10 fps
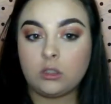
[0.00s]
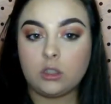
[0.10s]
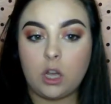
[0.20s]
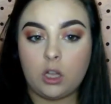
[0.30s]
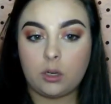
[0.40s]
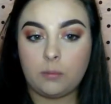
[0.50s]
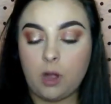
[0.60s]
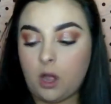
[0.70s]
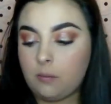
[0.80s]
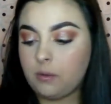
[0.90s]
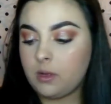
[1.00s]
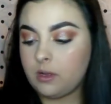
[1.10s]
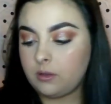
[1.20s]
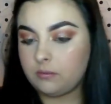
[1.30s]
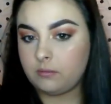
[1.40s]
Colourpop
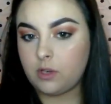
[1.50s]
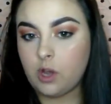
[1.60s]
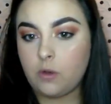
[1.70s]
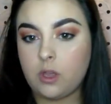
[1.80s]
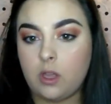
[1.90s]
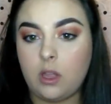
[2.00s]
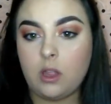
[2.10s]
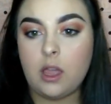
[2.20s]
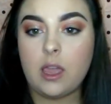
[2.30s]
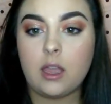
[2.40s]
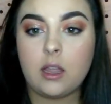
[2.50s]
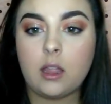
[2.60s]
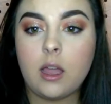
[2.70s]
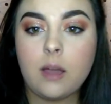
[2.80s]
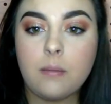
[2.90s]
NKLA
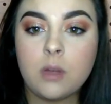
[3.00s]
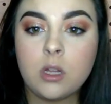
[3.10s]
collab.